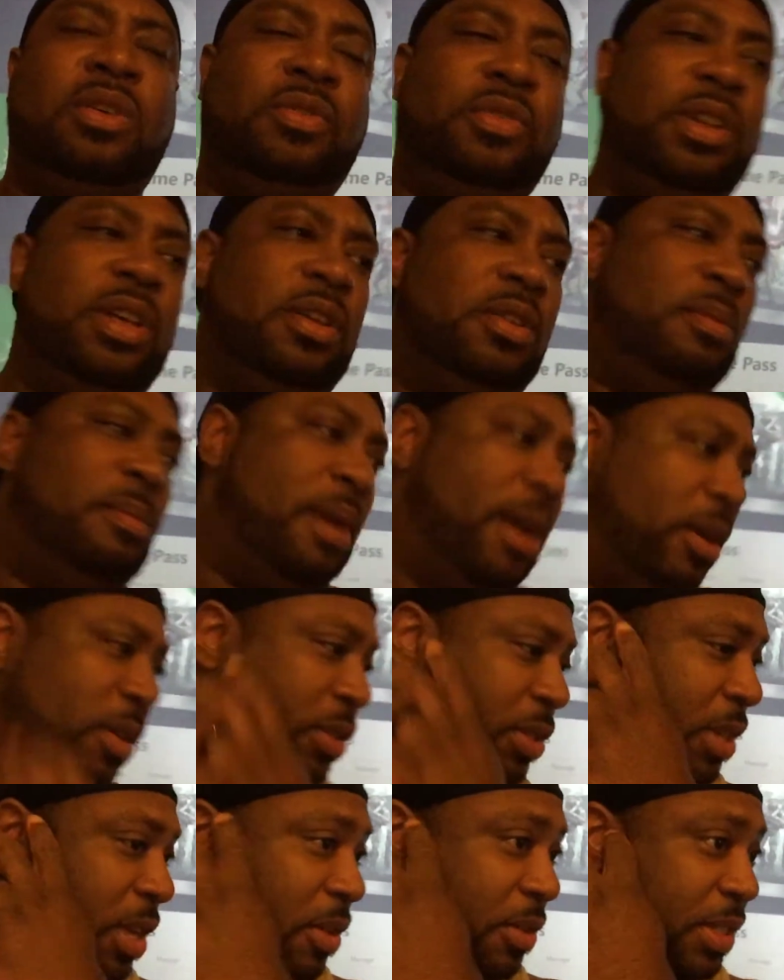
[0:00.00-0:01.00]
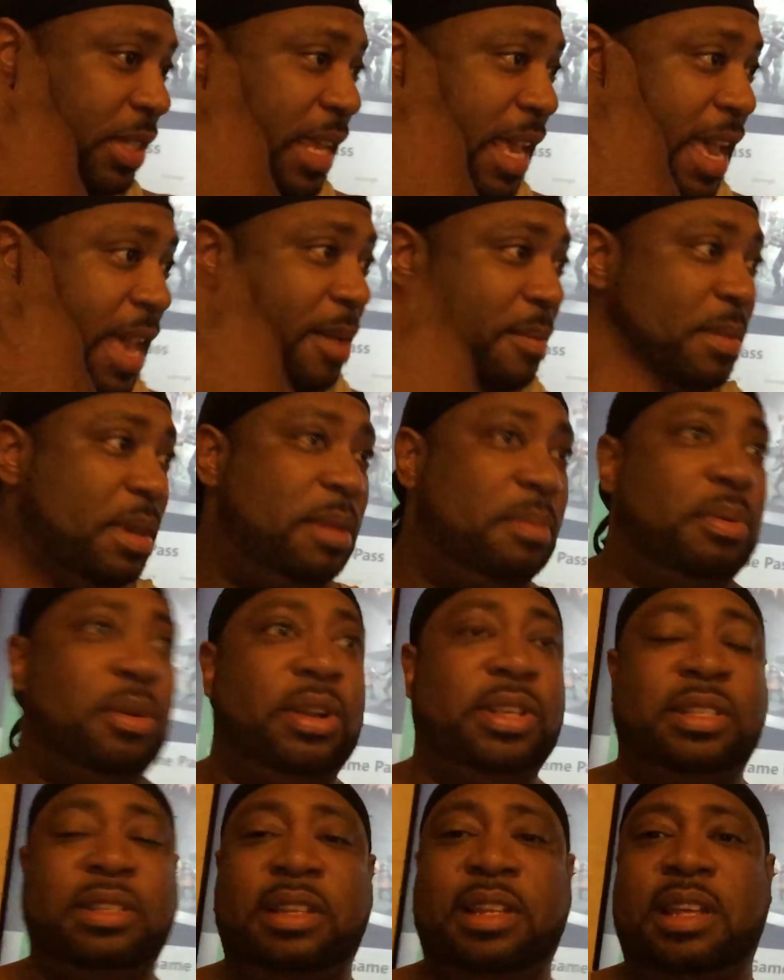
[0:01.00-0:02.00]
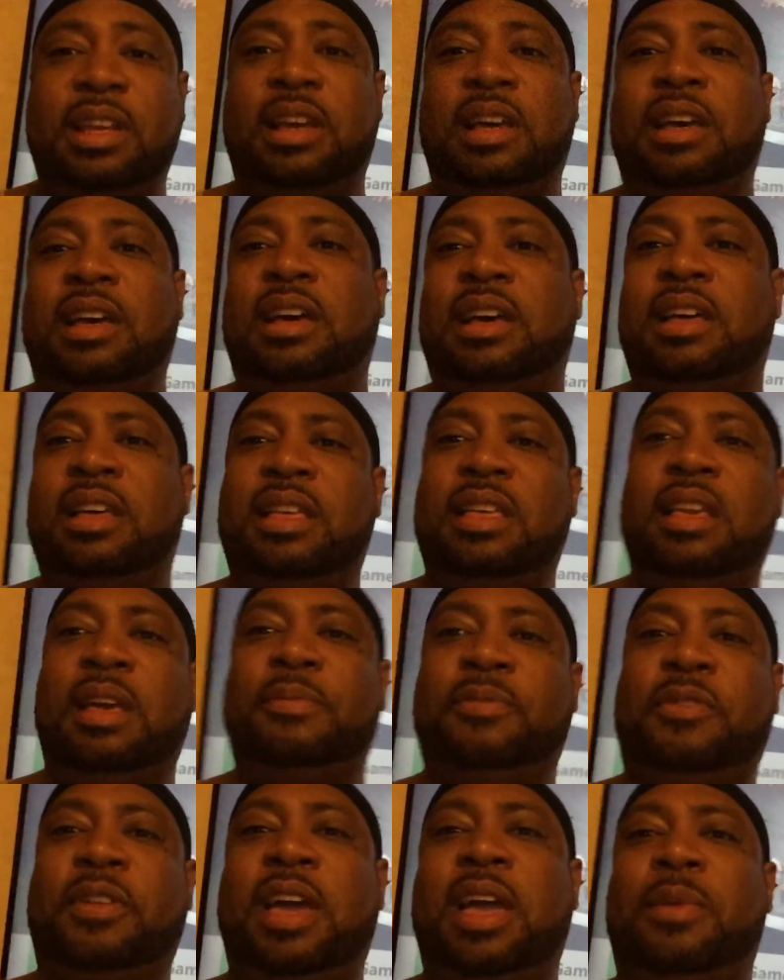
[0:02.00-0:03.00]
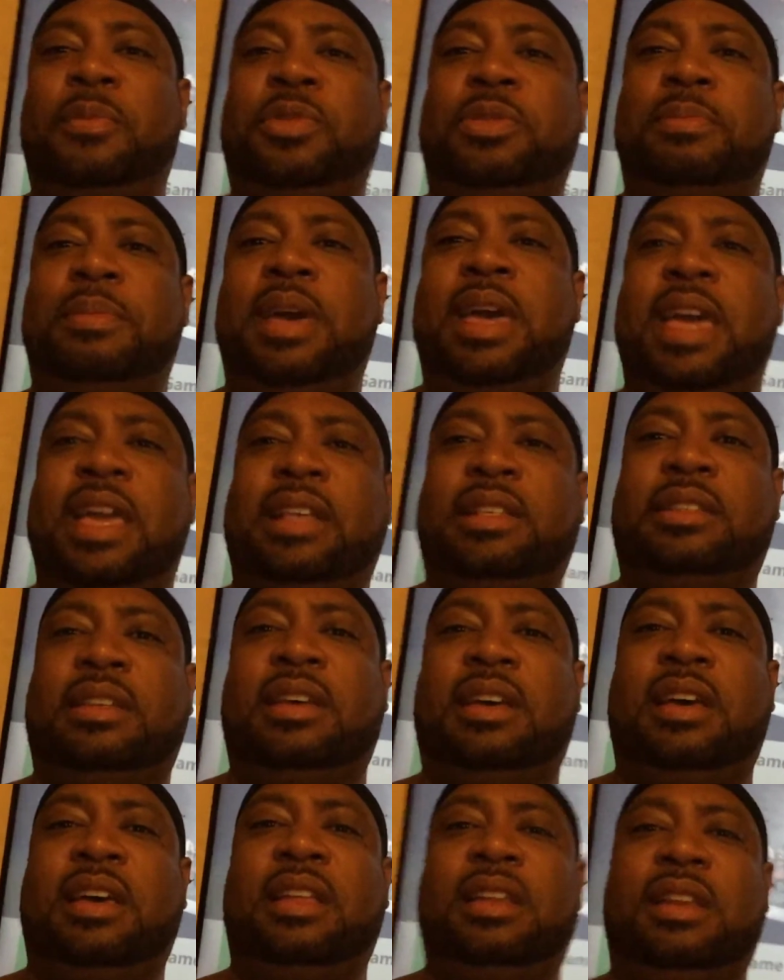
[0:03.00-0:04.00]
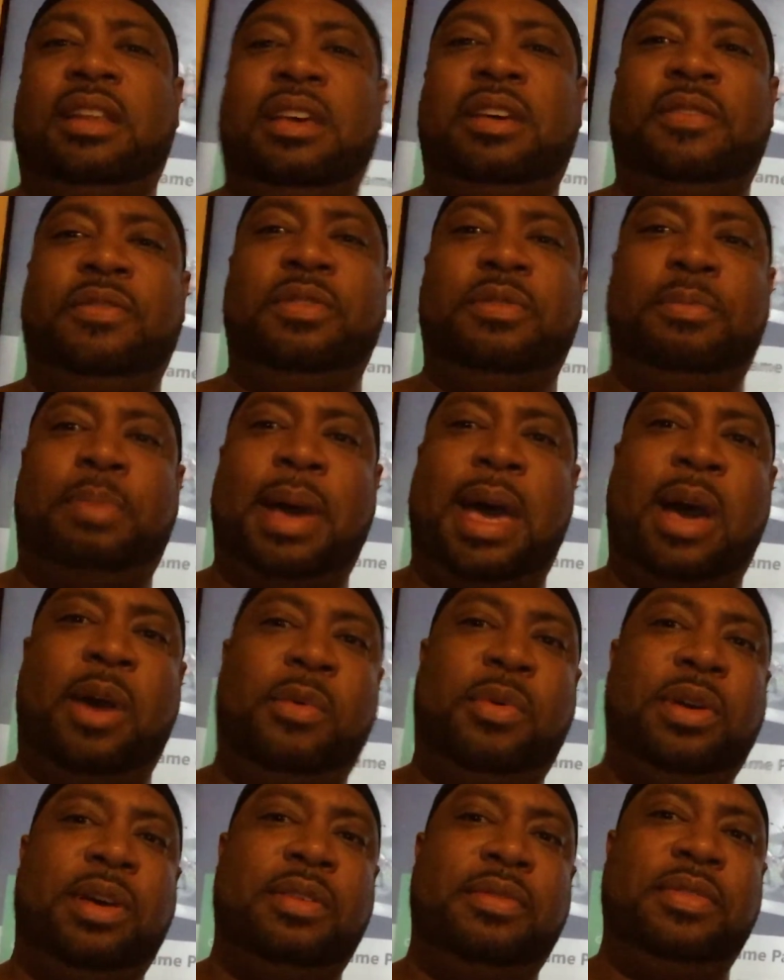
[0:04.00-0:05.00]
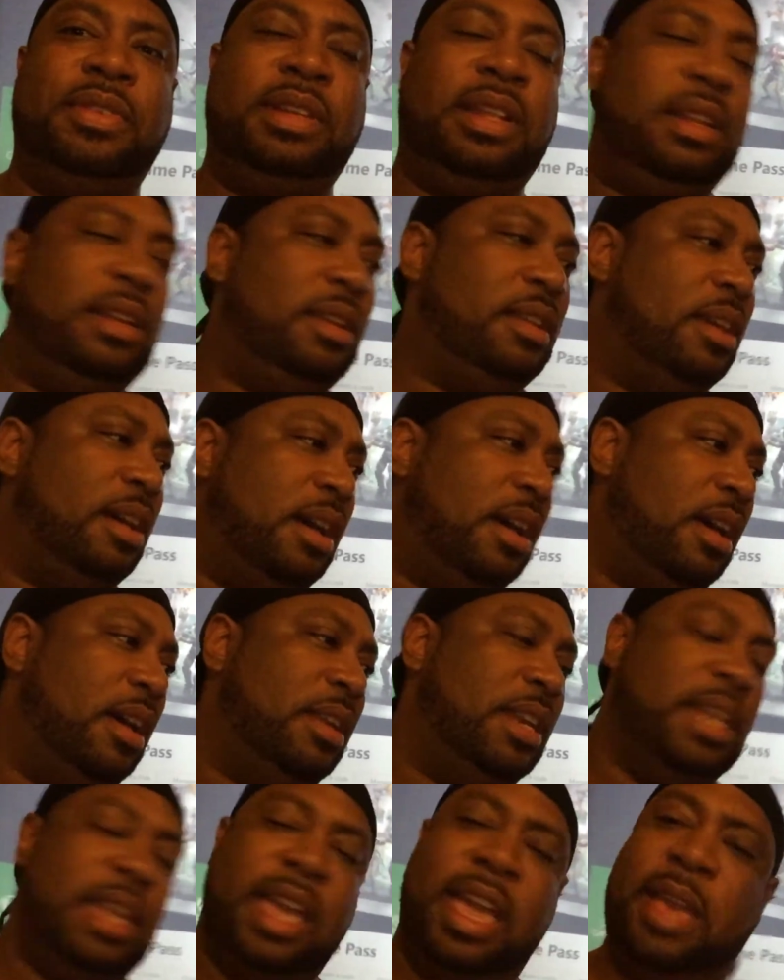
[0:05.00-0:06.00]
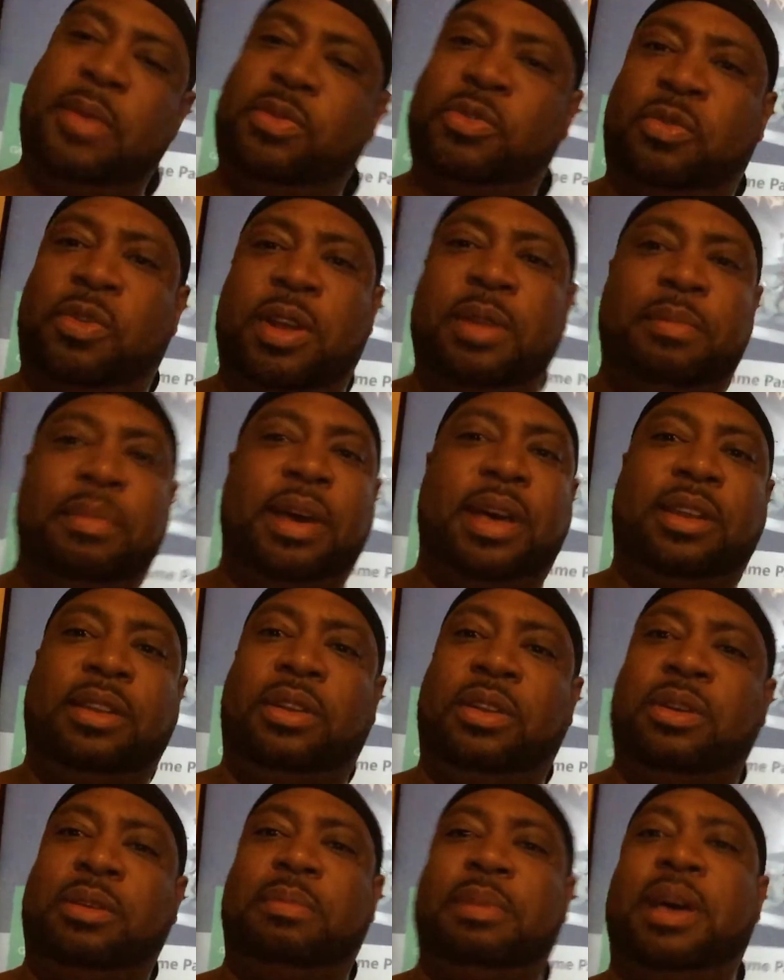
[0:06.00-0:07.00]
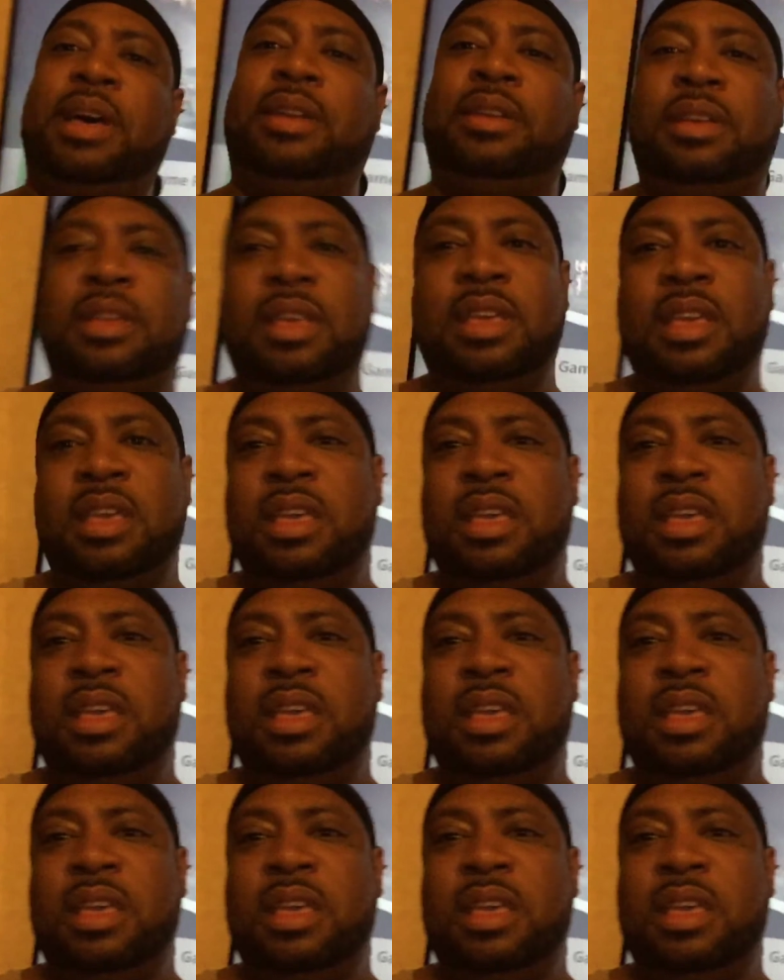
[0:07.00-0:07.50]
Over there on the Microsoft side, me personally, I'm fine with my X. I love the power of it. The games run better, look better.